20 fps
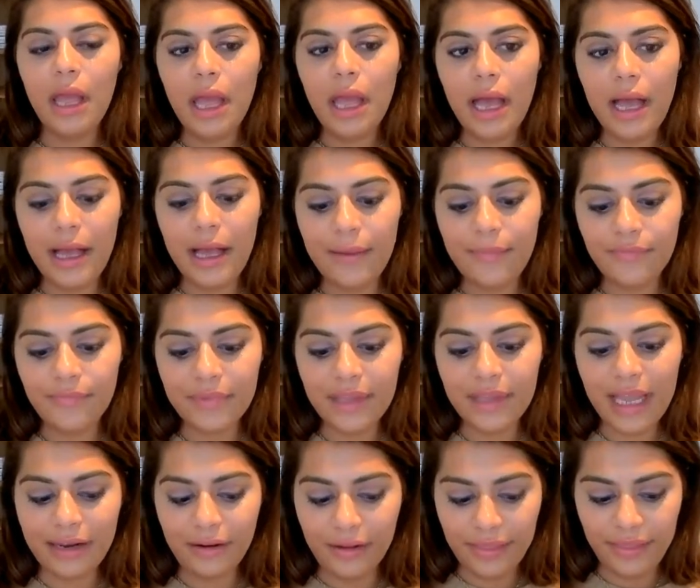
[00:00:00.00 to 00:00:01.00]
And
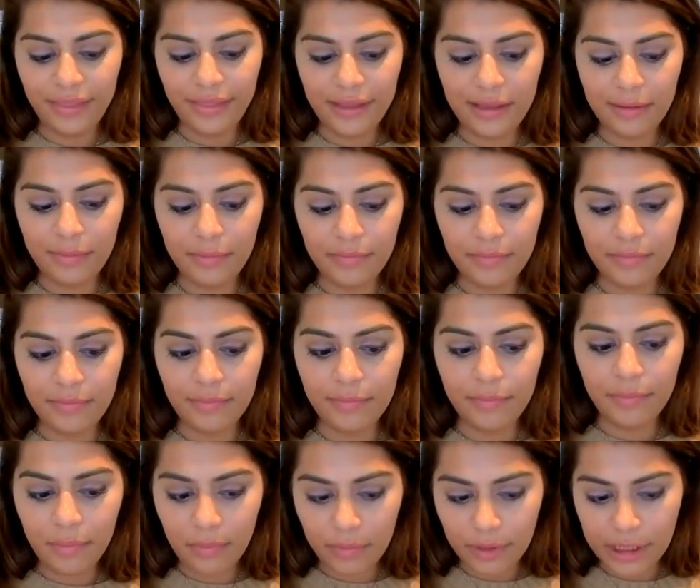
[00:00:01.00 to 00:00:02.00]
I think,
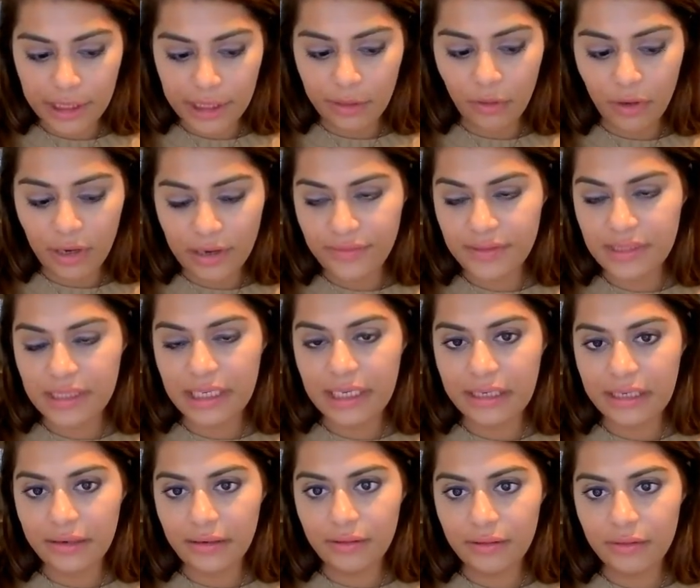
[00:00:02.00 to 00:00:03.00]
I've
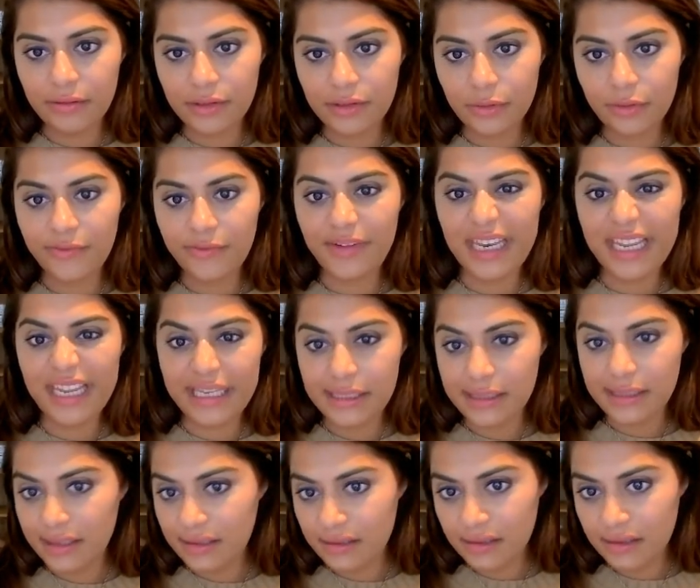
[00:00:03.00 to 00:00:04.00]
seen sort of
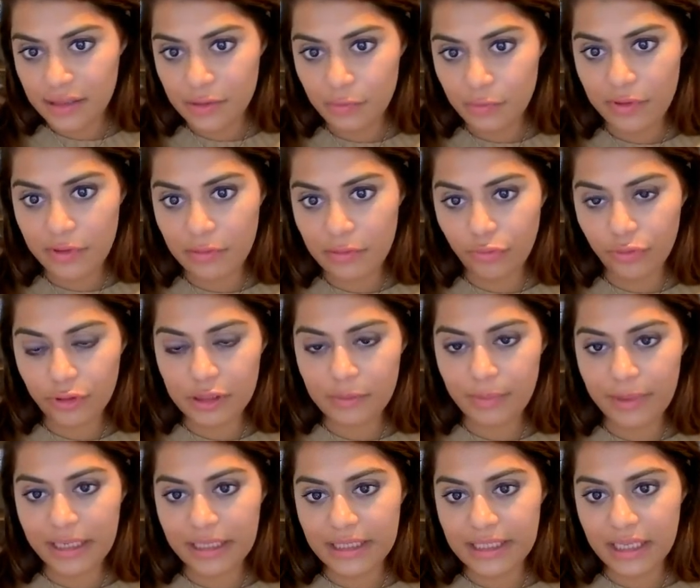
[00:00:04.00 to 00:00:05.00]
laziness within
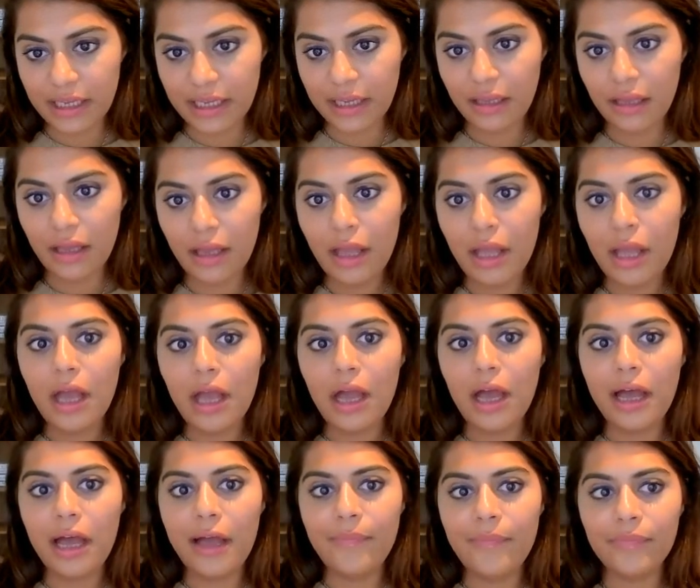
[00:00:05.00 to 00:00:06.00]
prospecting,
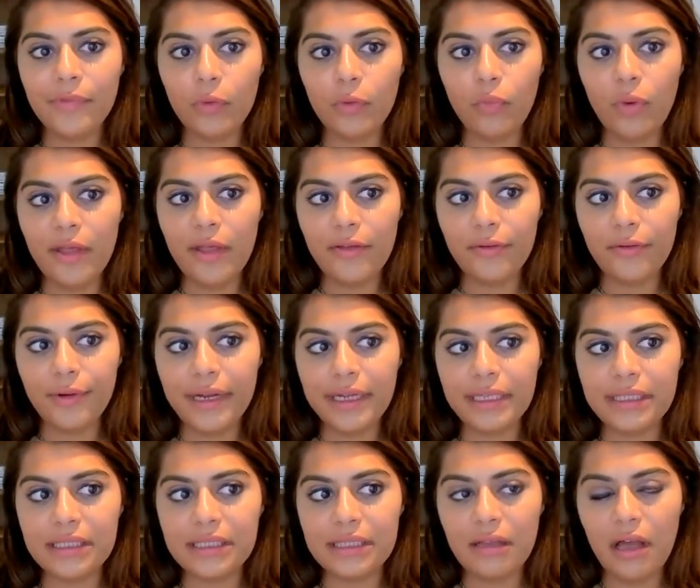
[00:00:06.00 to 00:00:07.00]
whether
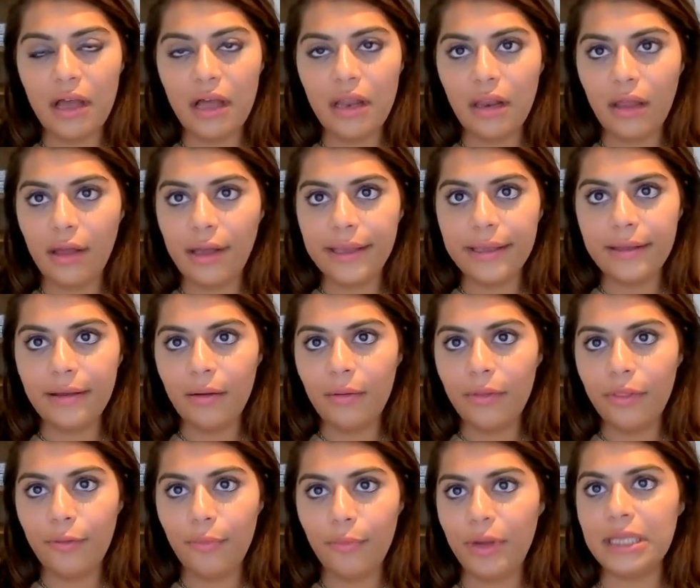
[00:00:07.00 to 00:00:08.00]
it's like
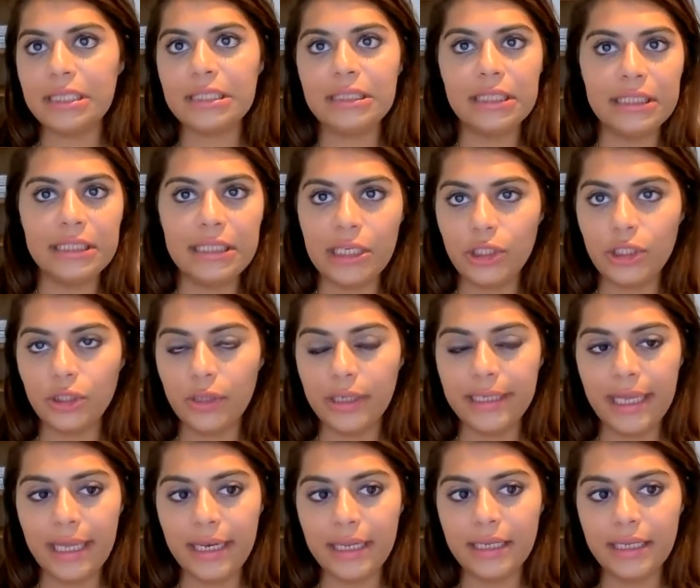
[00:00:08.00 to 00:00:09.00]
the personalization I
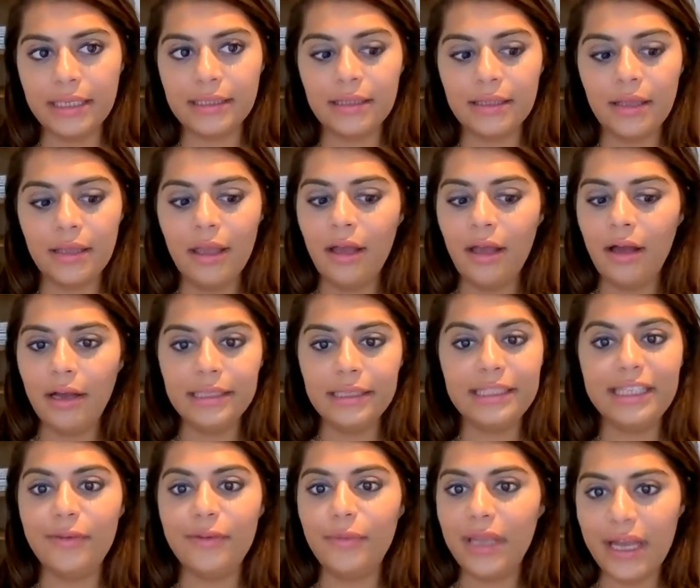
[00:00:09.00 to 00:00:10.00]
get is I
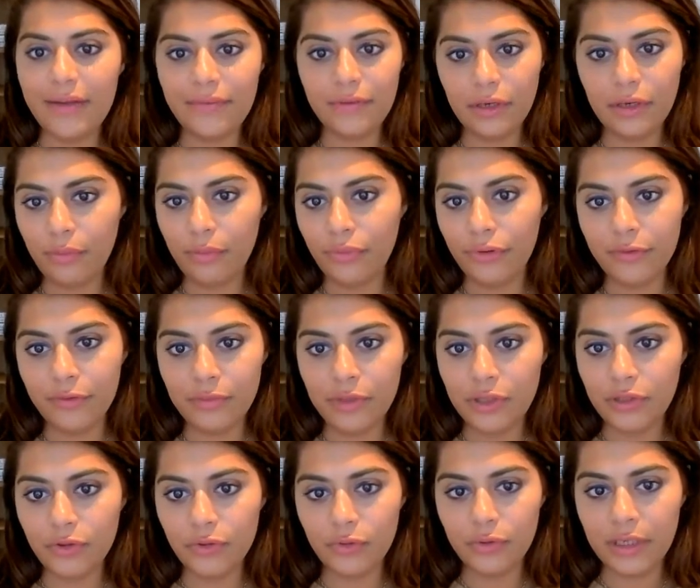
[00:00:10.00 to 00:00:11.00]
see we have a number of
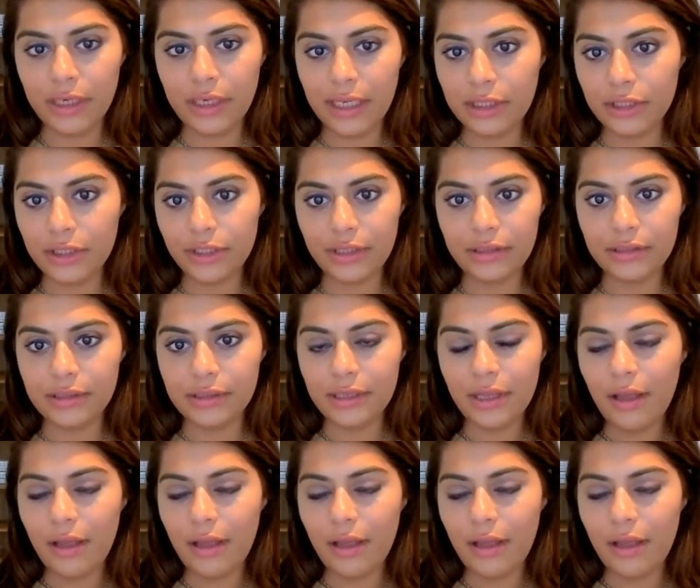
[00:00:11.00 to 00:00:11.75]
mutual connections.